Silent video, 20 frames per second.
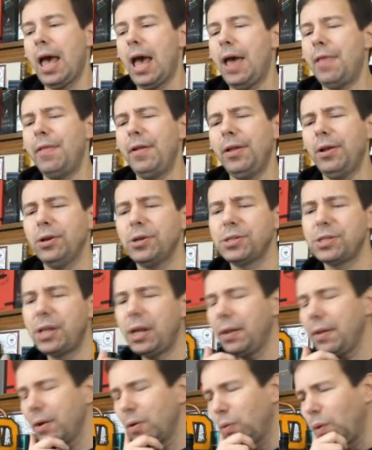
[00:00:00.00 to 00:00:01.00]
And then you're
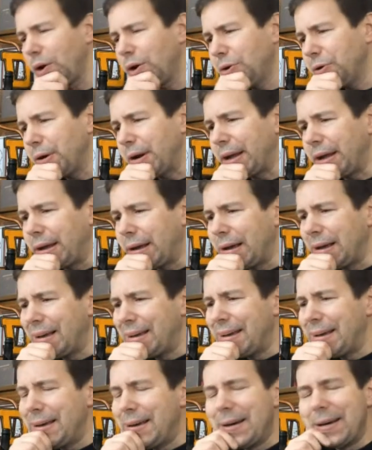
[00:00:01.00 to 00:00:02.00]
sitting there wondering,
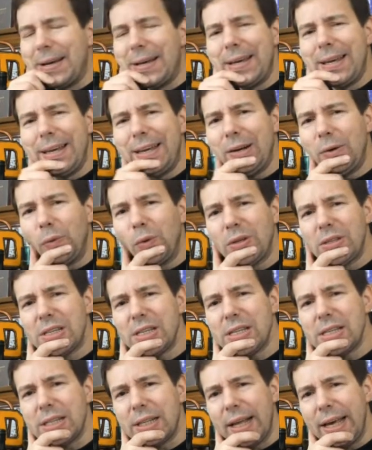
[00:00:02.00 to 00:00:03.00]
you know, what's
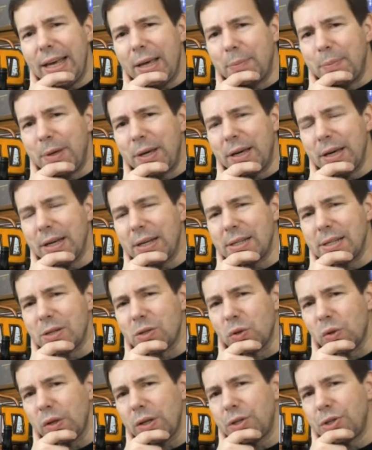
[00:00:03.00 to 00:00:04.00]
this like? Because
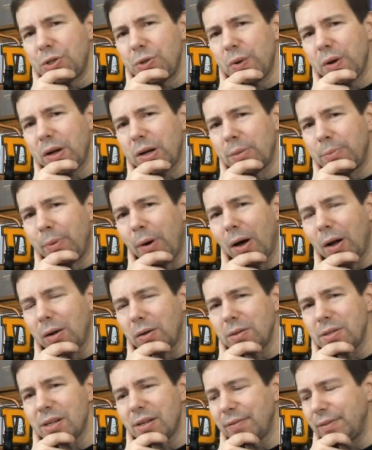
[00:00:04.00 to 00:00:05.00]
there's only 200
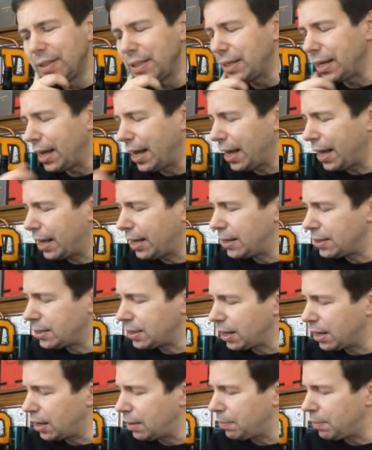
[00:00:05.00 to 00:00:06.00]
bottles of it, and
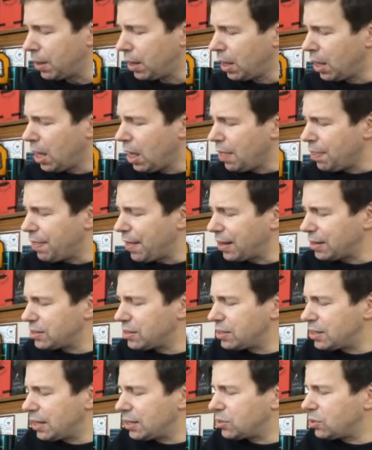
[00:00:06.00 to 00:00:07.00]

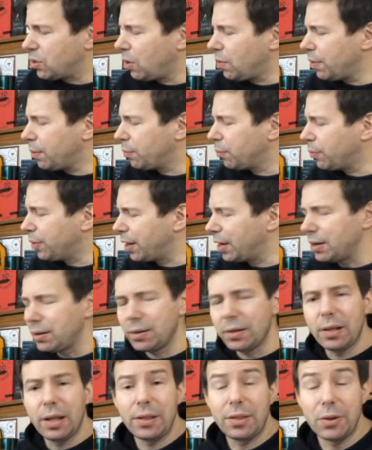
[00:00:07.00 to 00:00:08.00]
that's all that
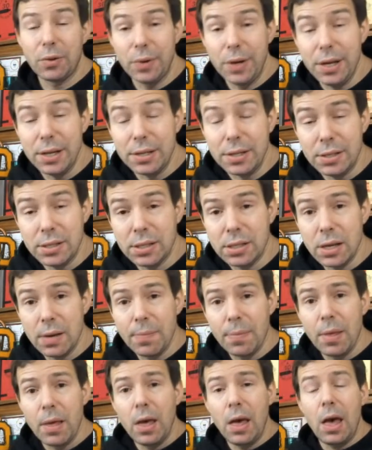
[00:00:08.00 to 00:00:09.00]
there is.
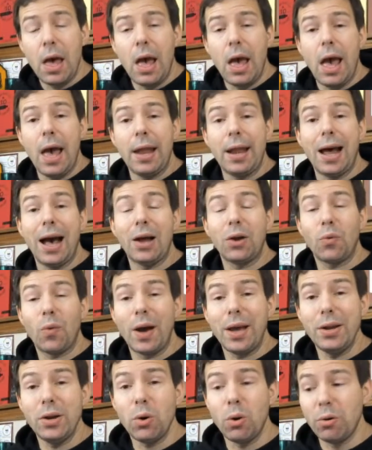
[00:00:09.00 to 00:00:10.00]
And how do
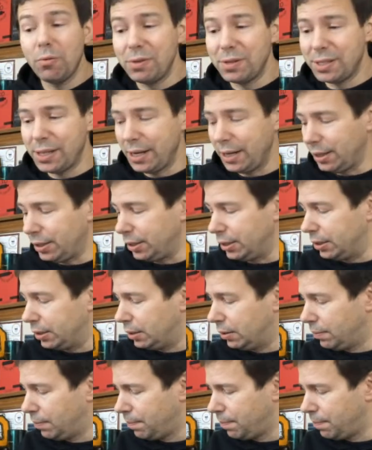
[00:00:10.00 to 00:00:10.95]
I know if it's any good?